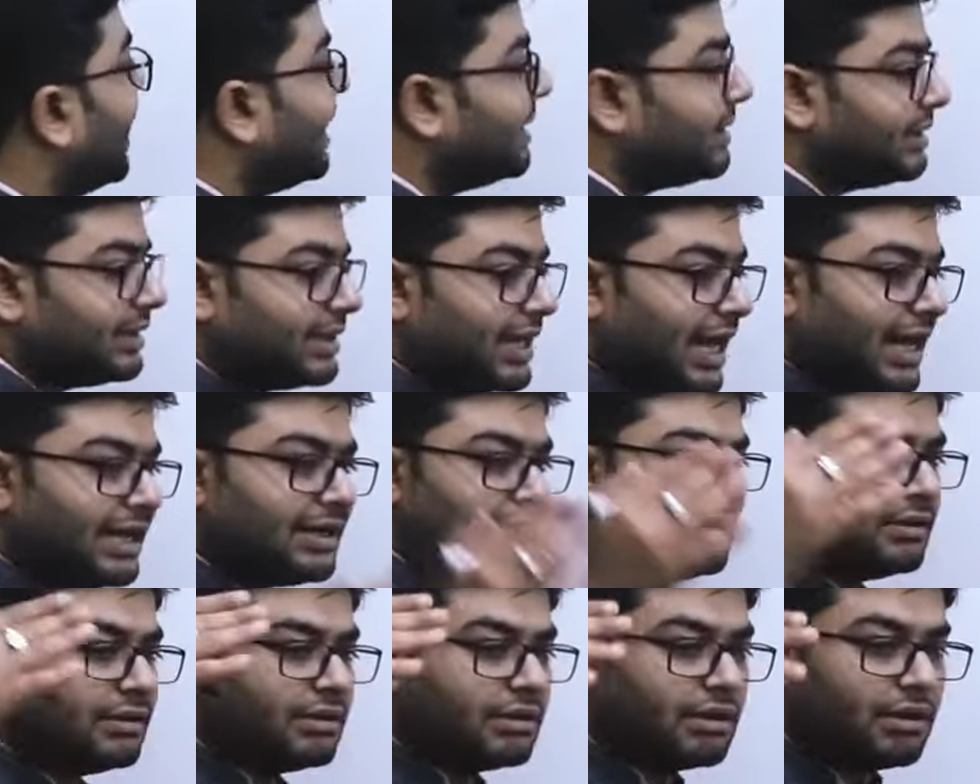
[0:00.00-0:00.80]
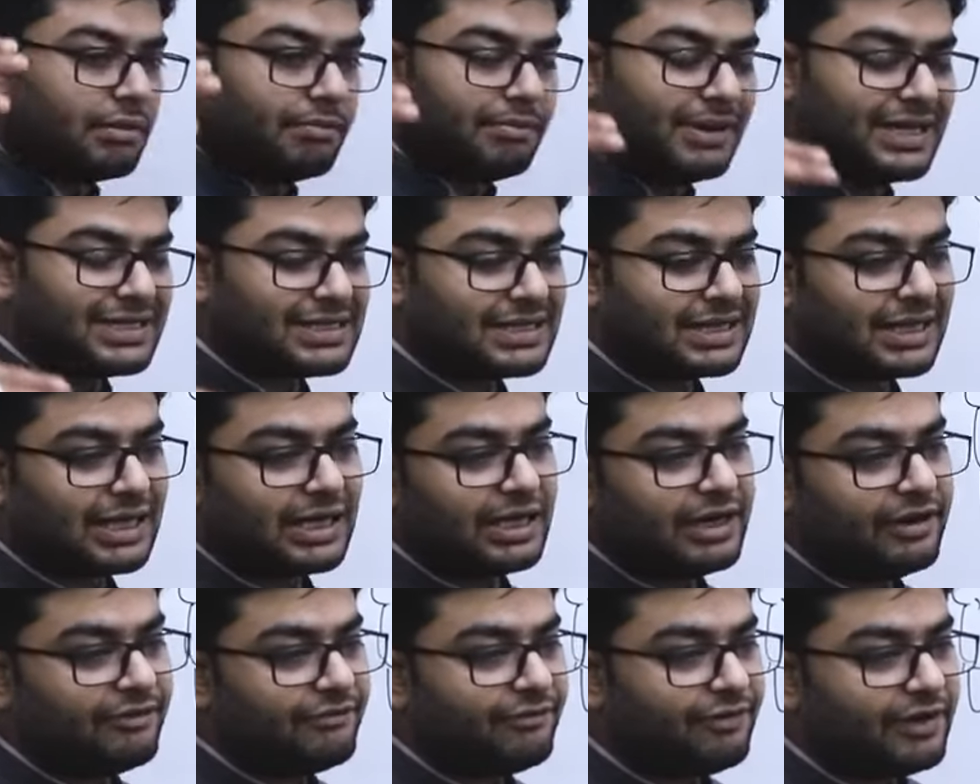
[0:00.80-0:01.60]
And then
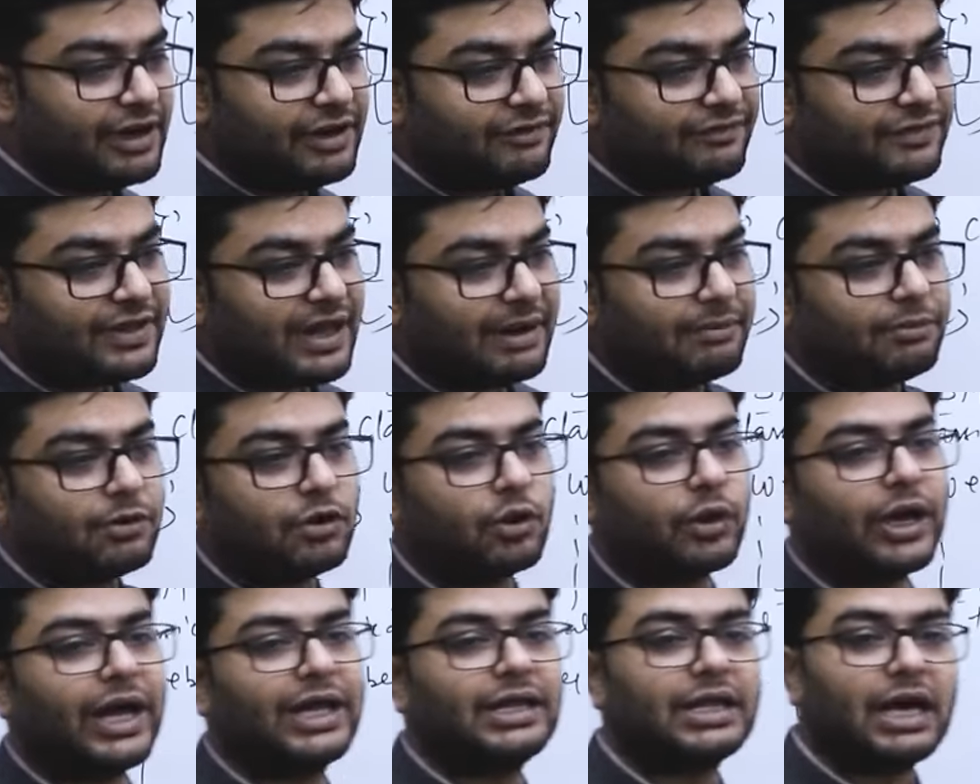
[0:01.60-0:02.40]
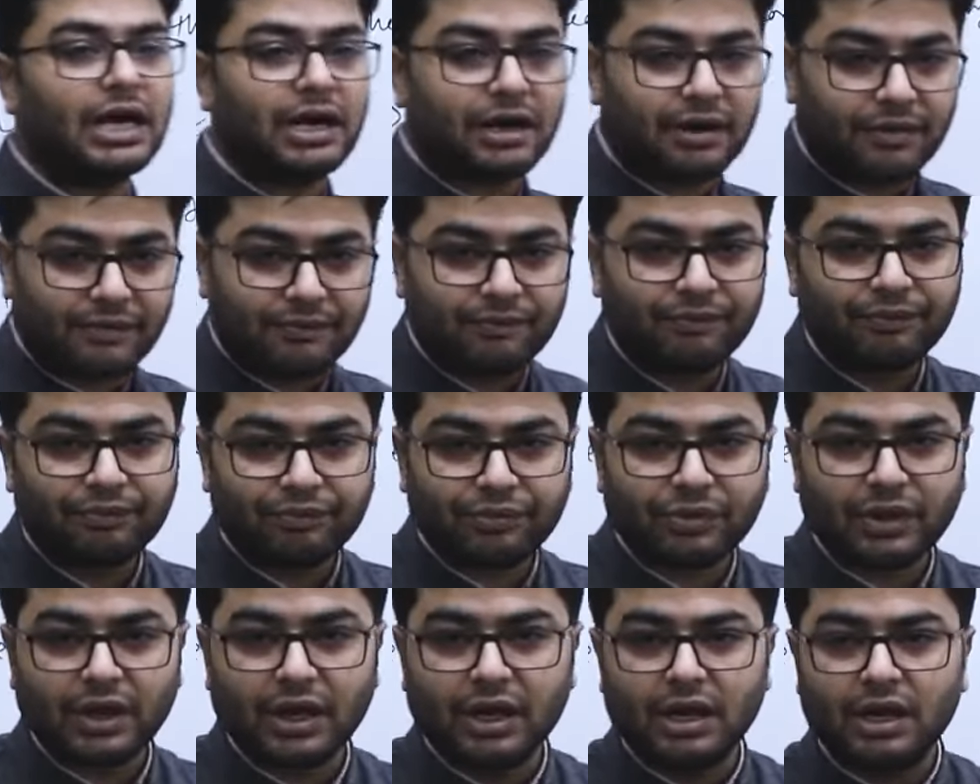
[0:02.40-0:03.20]
basically weave them together
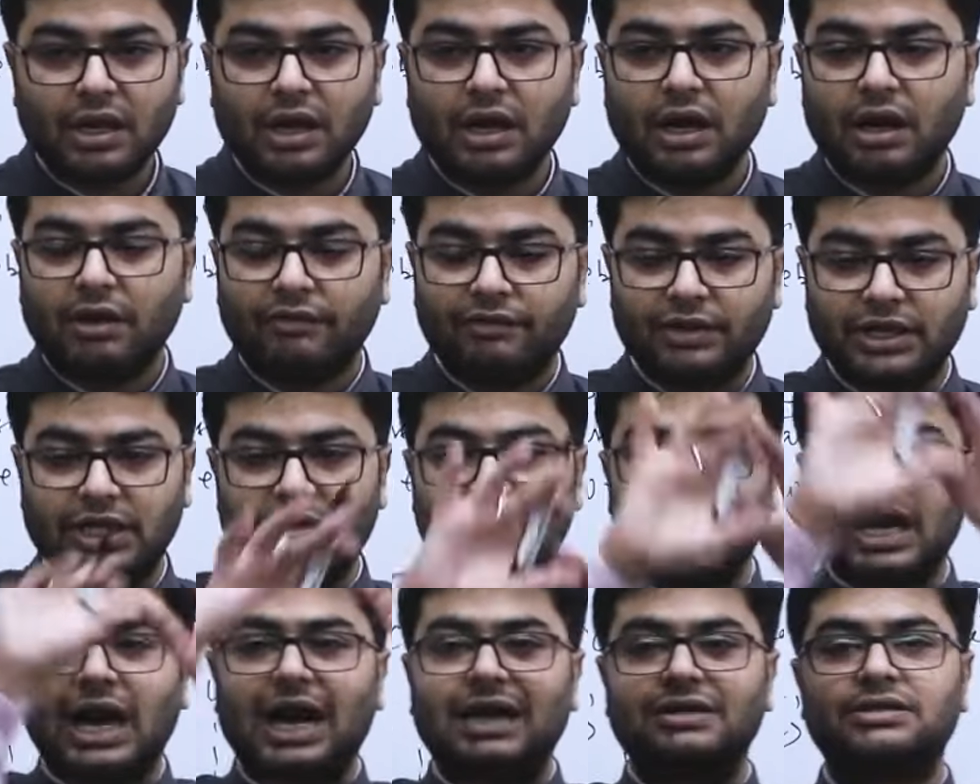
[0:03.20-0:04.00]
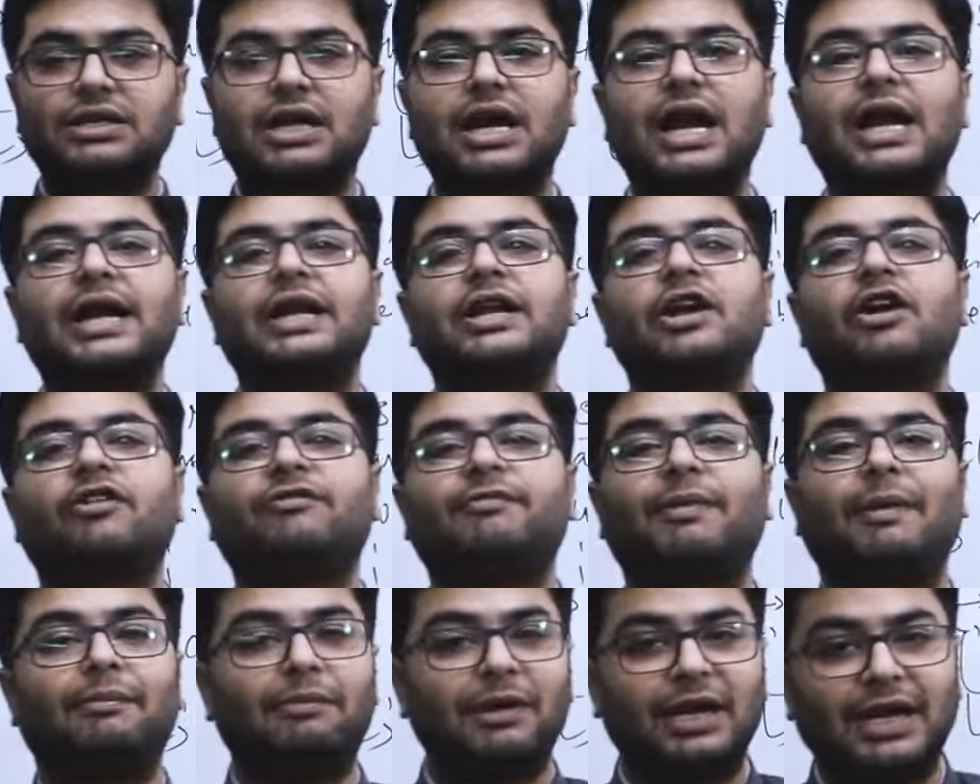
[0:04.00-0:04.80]
with the larger idea
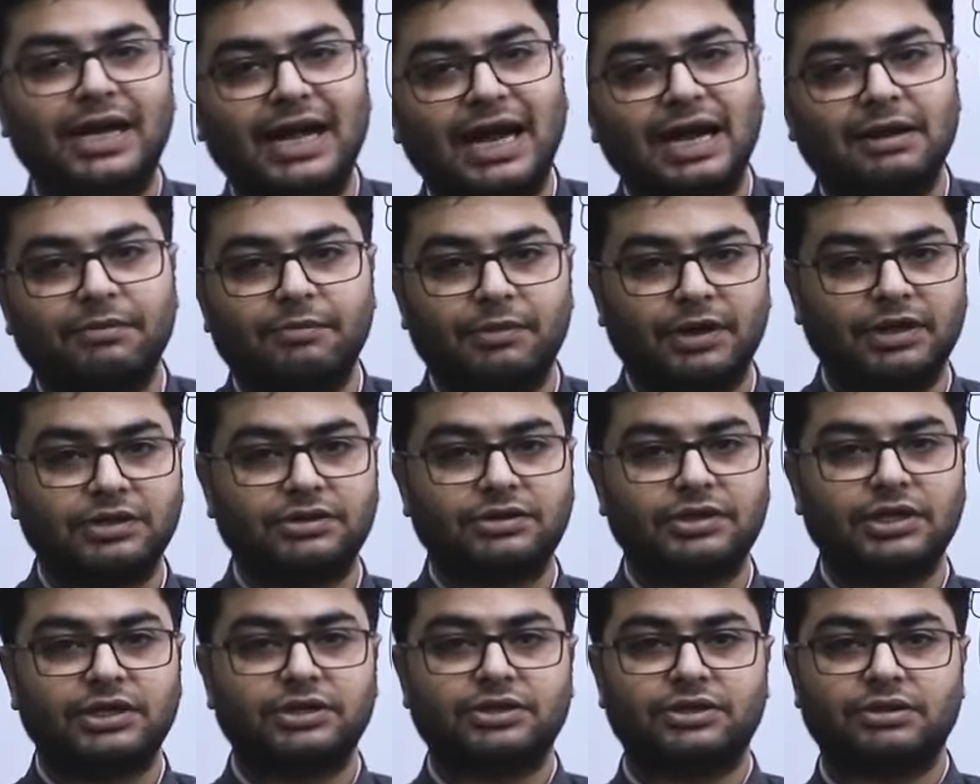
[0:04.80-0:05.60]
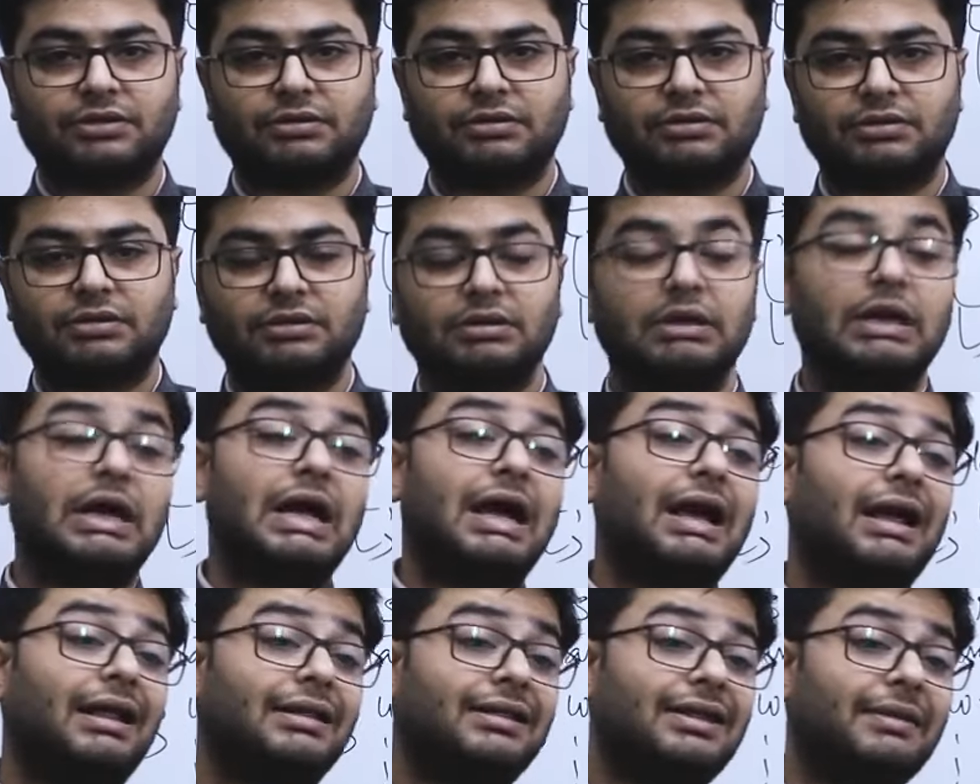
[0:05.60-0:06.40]
of public administration.
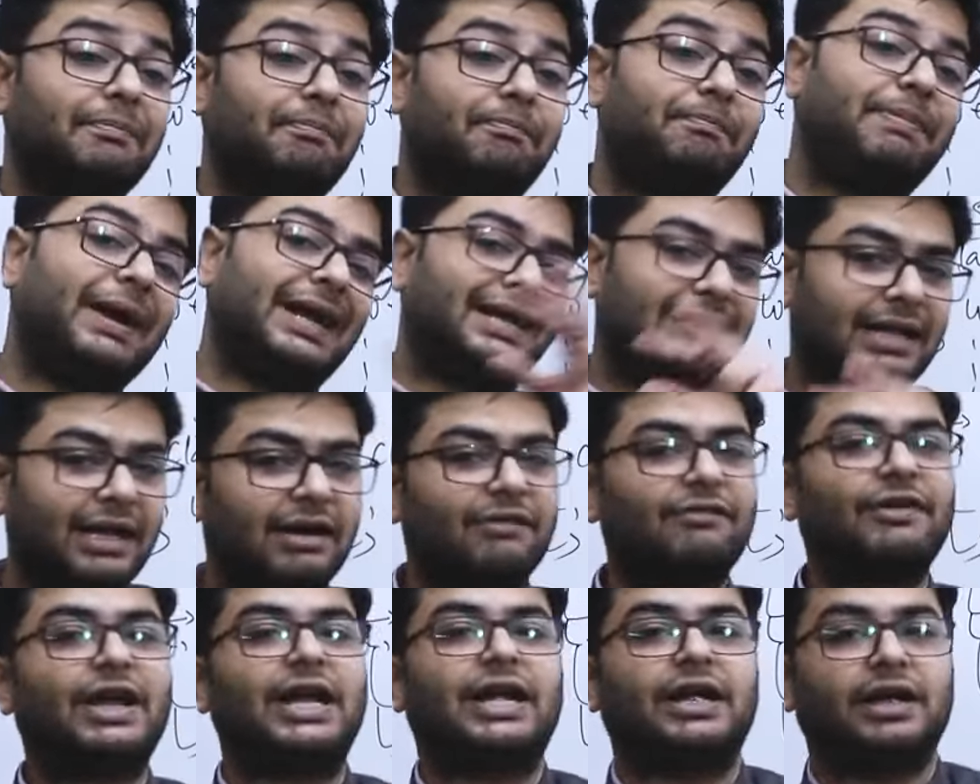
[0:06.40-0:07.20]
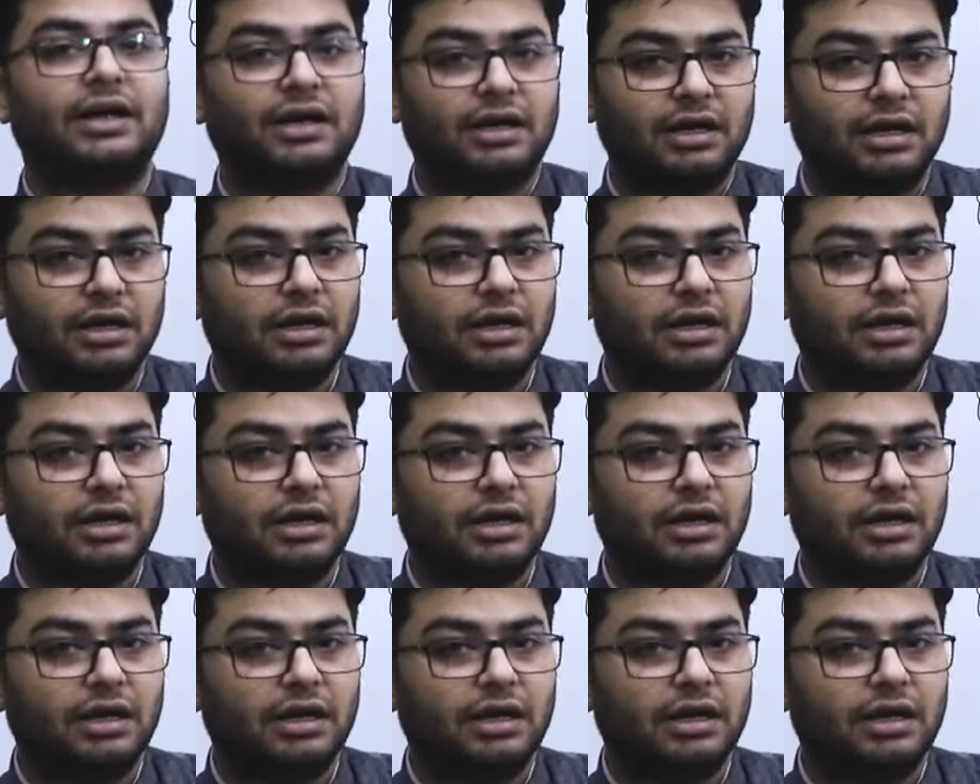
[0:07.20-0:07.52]
The better way